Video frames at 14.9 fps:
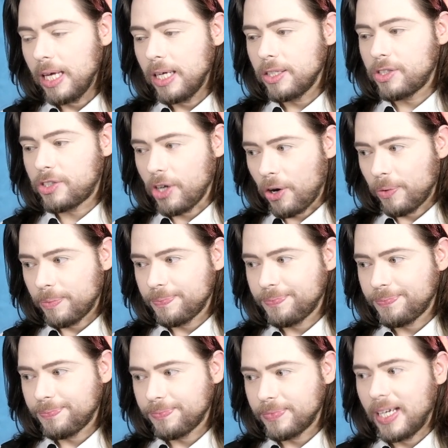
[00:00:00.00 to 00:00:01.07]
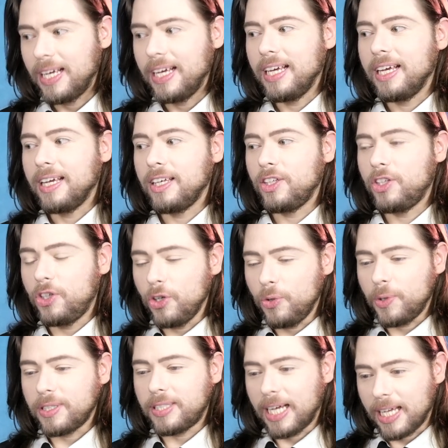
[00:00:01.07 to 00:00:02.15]
So, you
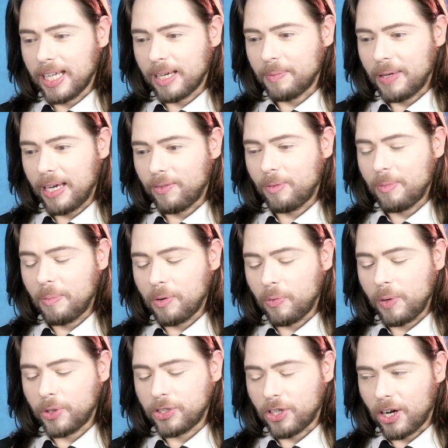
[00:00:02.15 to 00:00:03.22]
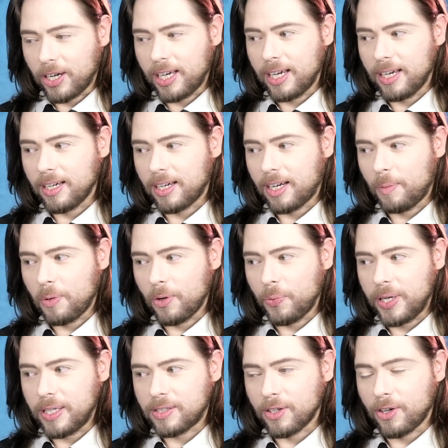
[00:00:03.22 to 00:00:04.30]
were telling me, remember we were talking a couple of
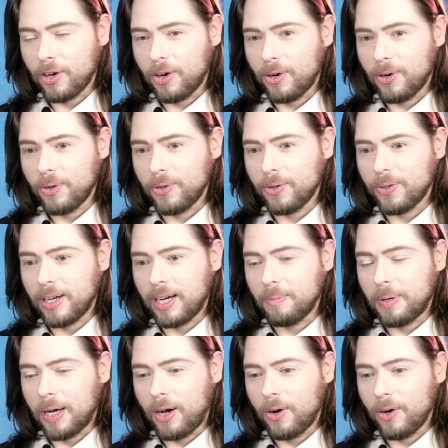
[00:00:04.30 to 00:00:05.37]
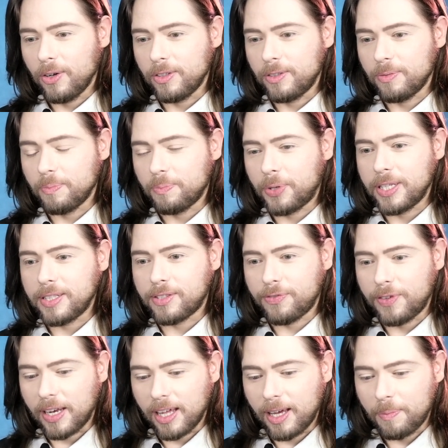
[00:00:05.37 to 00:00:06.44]
weeks ago about Prince
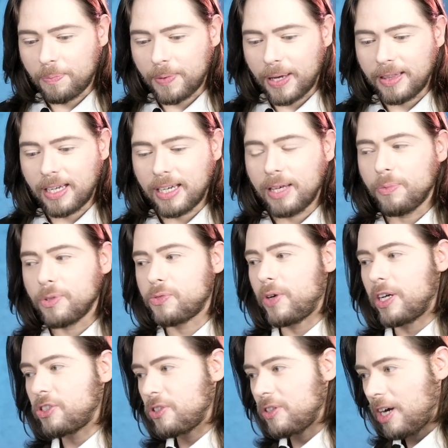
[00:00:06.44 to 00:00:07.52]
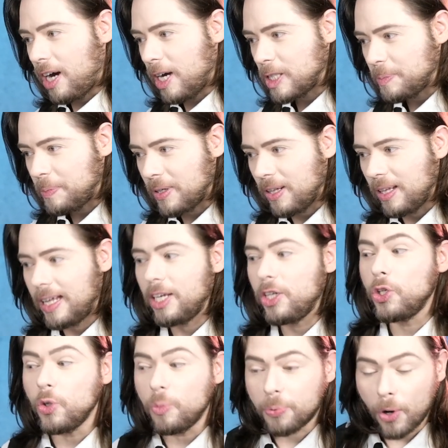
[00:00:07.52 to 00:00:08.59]
Philip, and then he was rushed to the hospital, and then
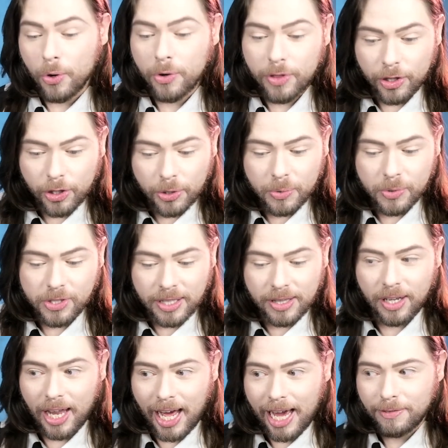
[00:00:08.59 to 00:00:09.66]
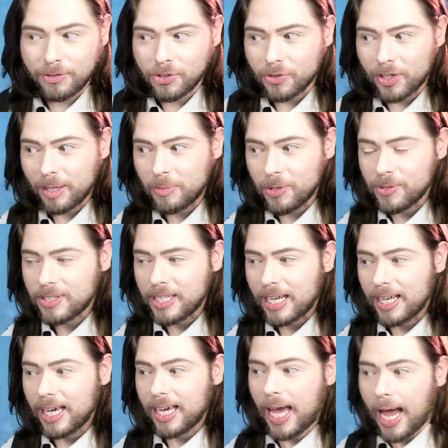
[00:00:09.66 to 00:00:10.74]
you broke the news in the live stream. You
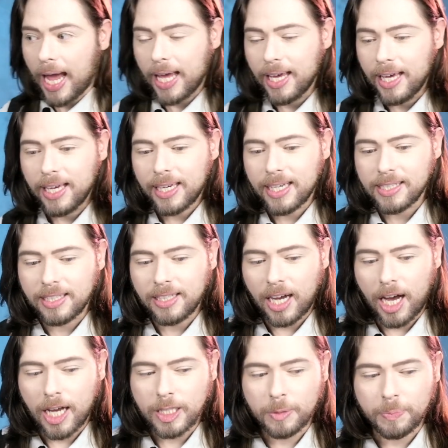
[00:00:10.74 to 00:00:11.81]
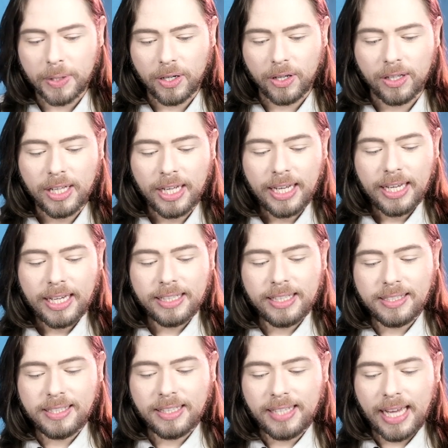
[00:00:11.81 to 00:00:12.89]
said, like, hey, he's in the hospital.
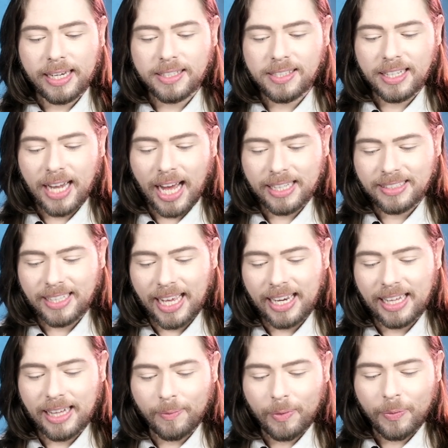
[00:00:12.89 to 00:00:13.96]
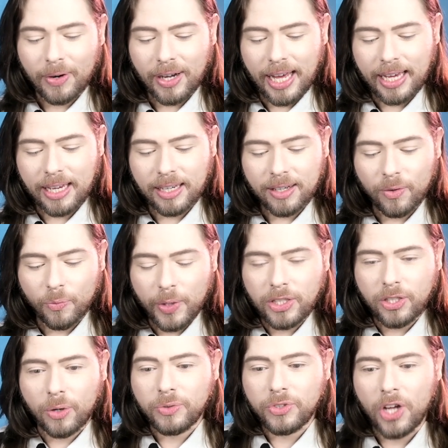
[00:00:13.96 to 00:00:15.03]
Is he dead? Is he not dead? And then we were like, we
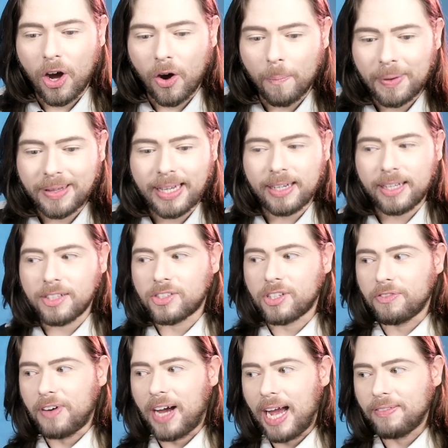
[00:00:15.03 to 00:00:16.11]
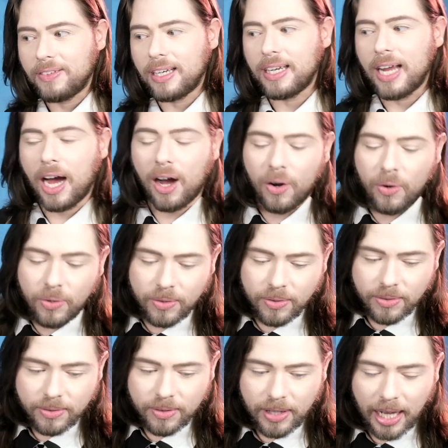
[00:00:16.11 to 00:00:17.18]
don't know. But then he survived. And now,
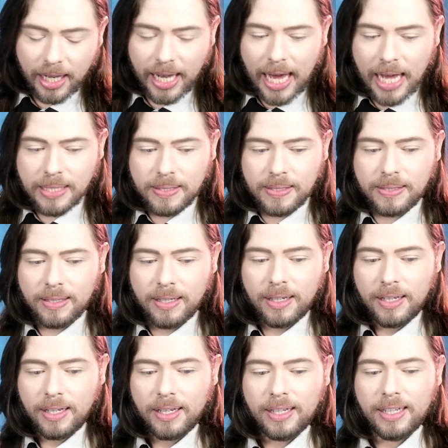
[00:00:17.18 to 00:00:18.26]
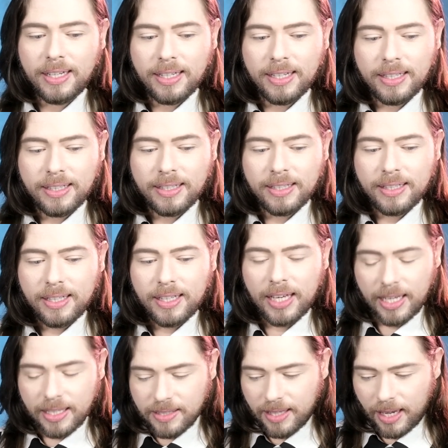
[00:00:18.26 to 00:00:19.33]
alas,
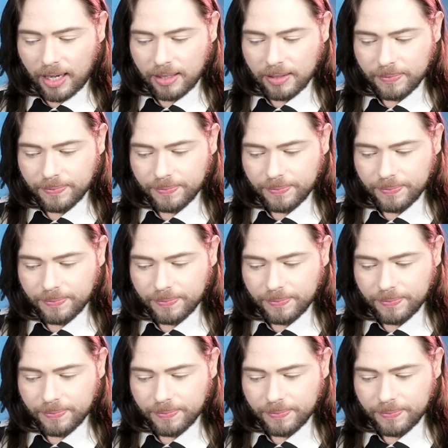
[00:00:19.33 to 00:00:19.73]
he is dead.